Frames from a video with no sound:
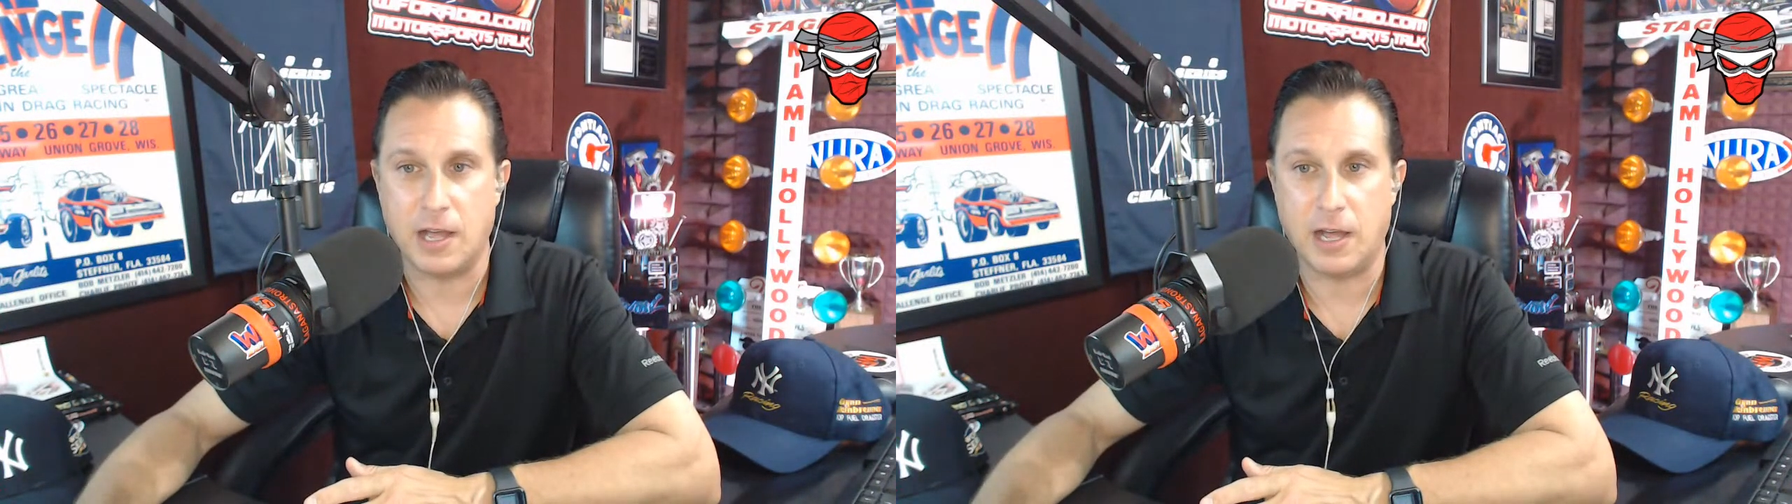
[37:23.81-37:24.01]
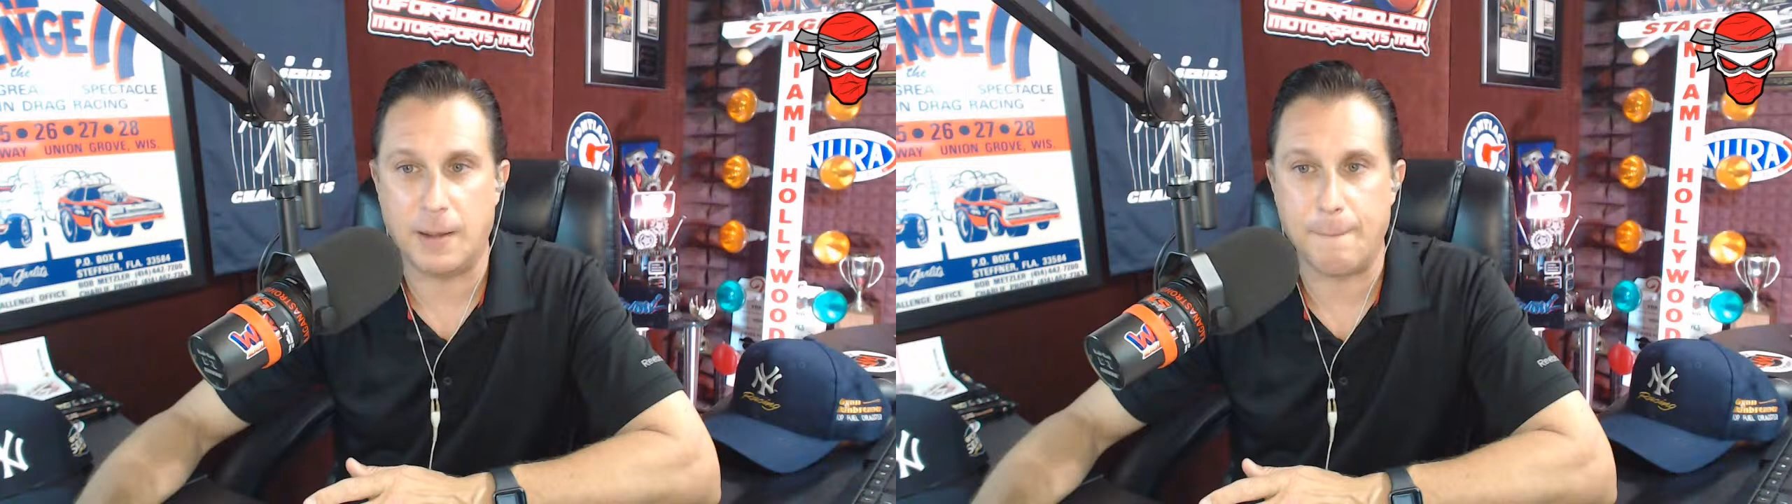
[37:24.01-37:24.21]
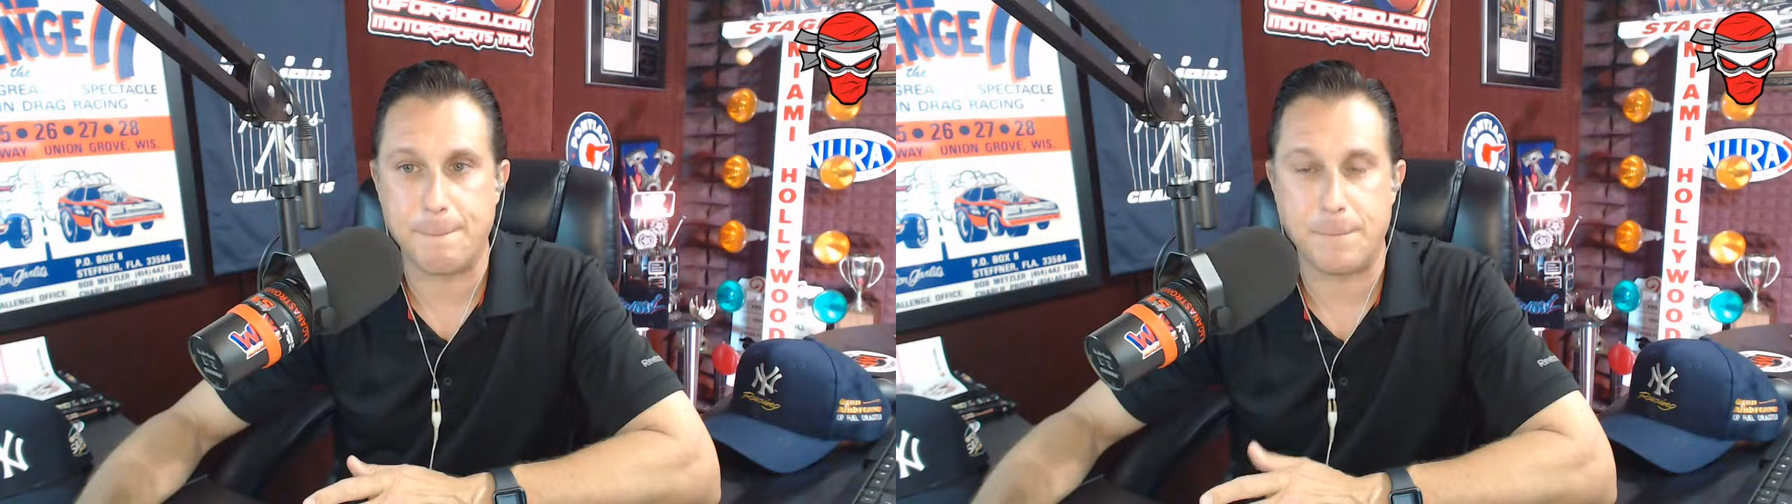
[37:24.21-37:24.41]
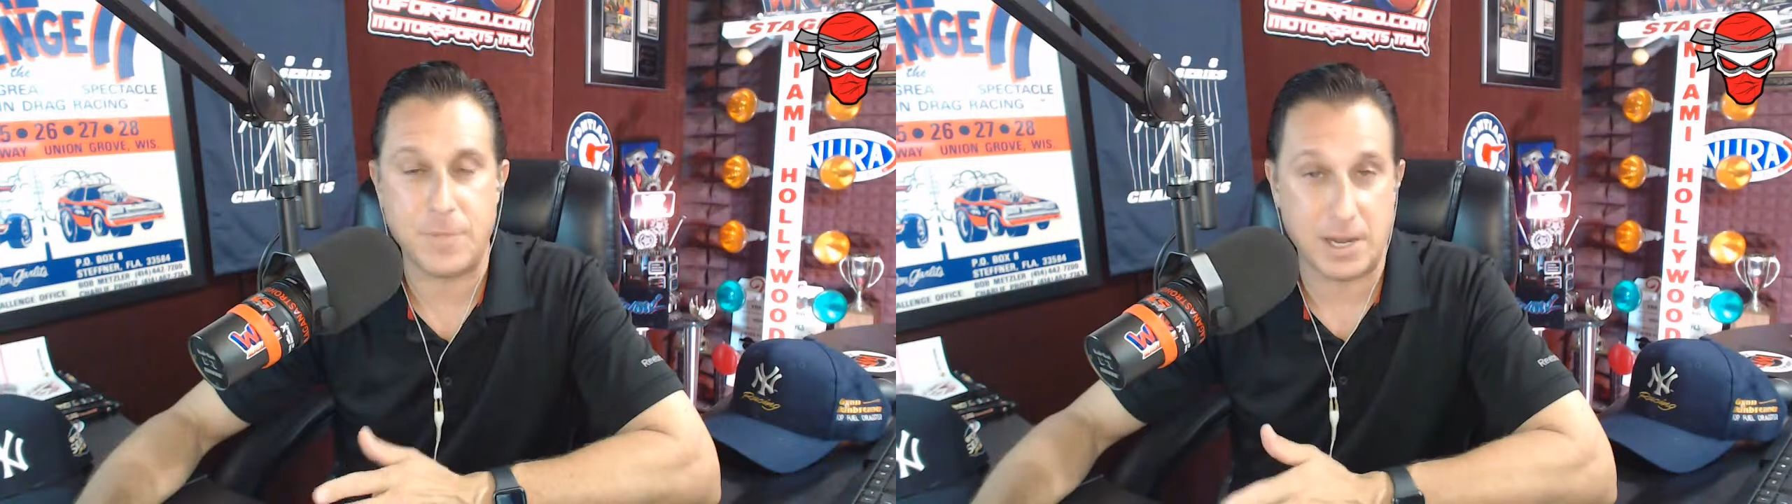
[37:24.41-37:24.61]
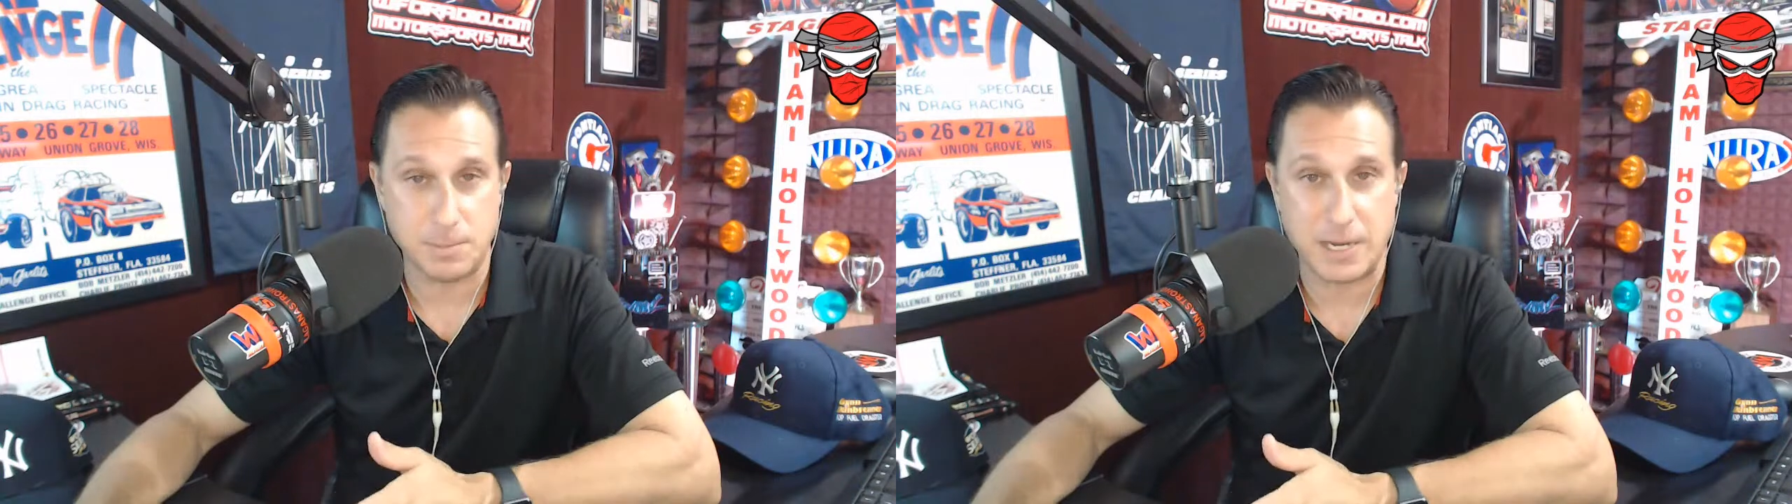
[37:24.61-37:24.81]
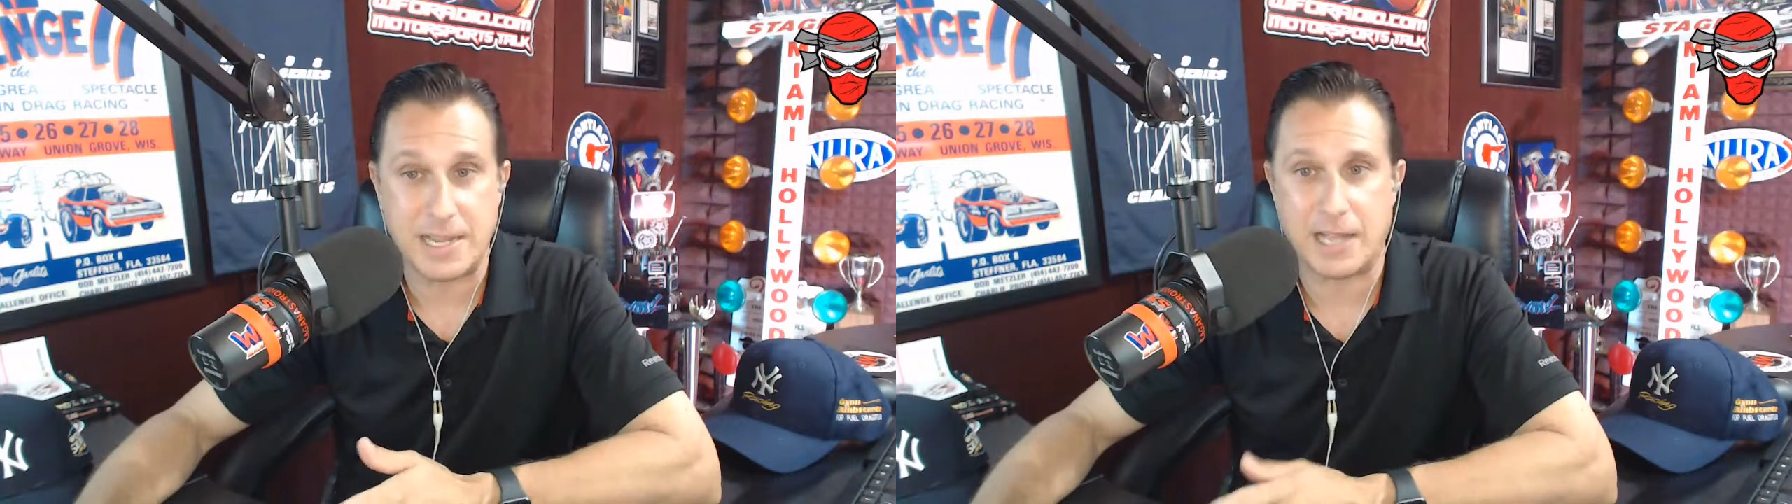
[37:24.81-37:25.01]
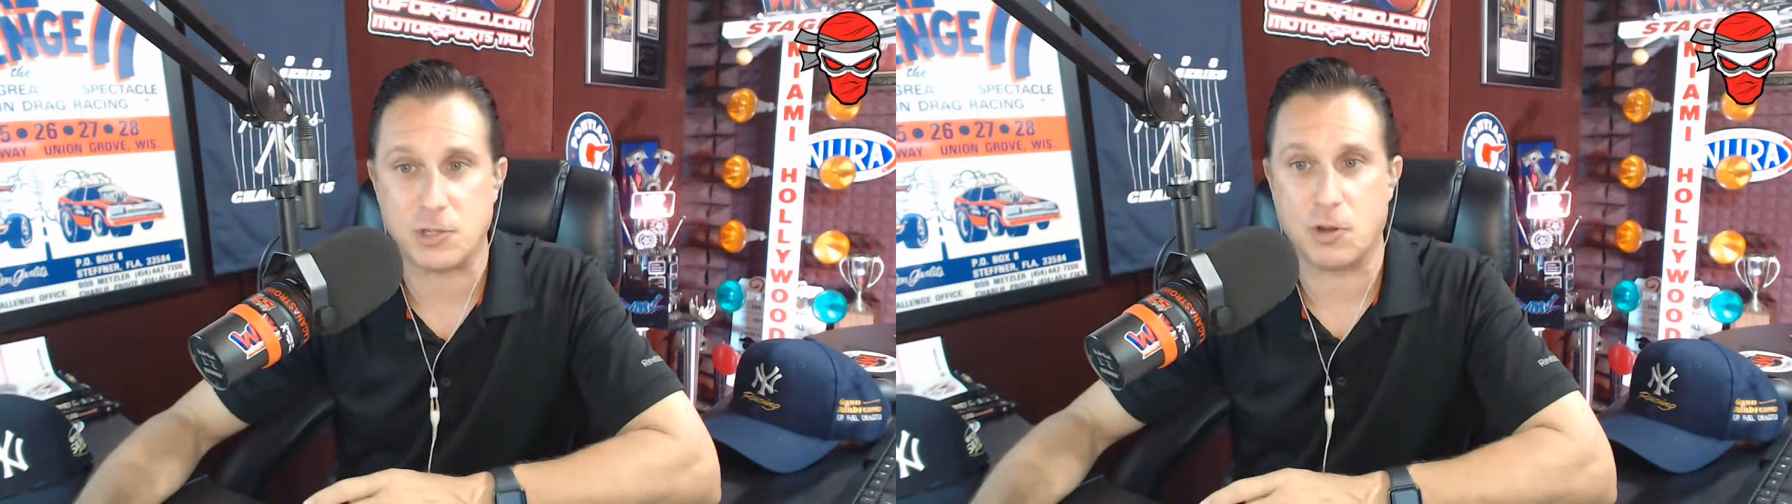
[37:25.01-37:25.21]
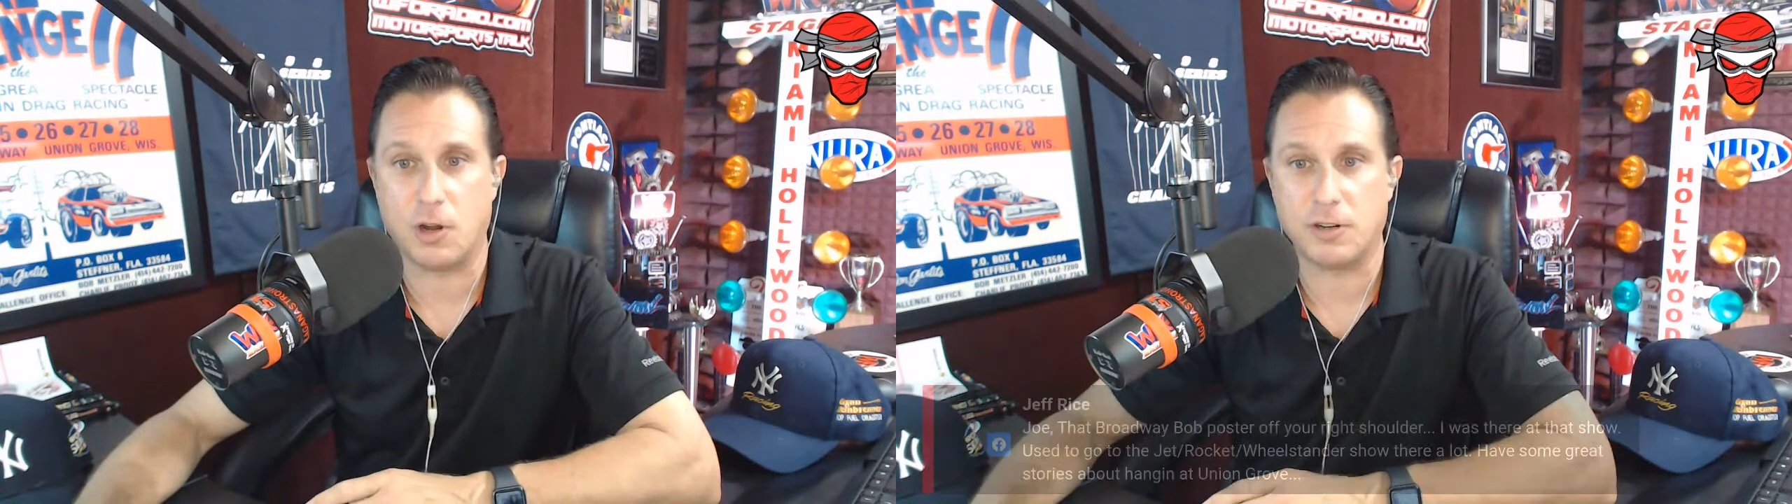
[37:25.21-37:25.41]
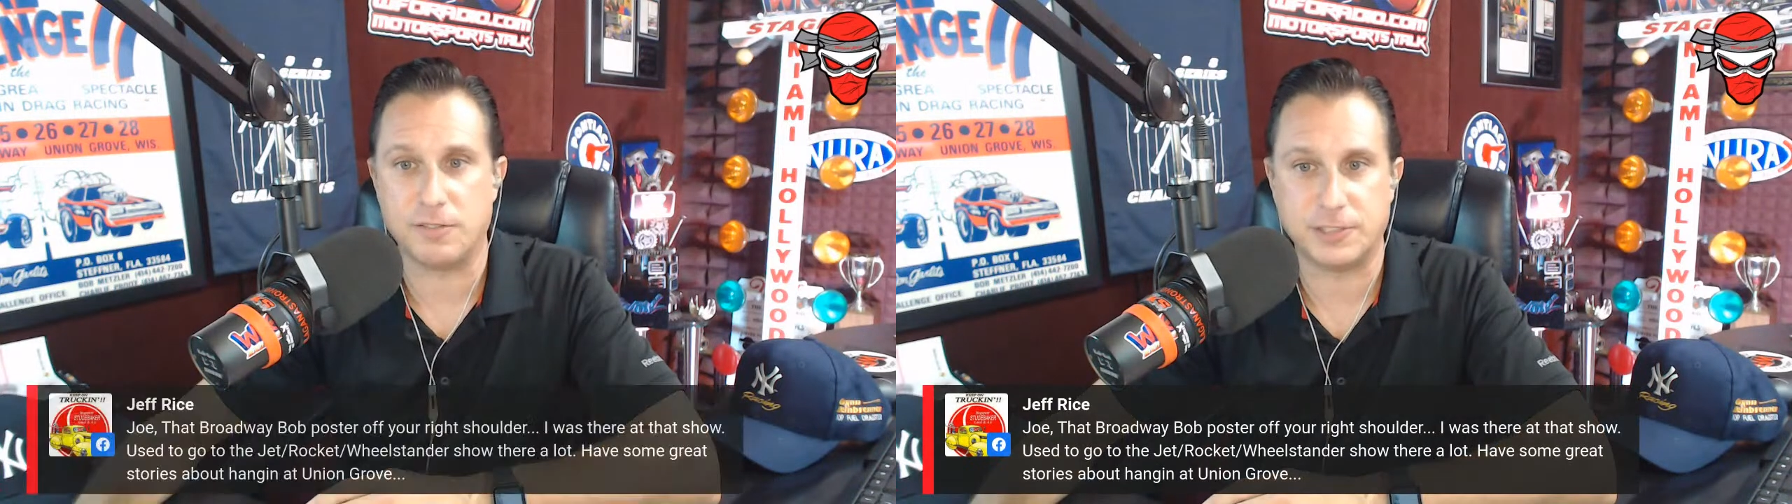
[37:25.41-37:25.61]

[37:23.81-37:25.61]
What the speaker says: That is my dad's car,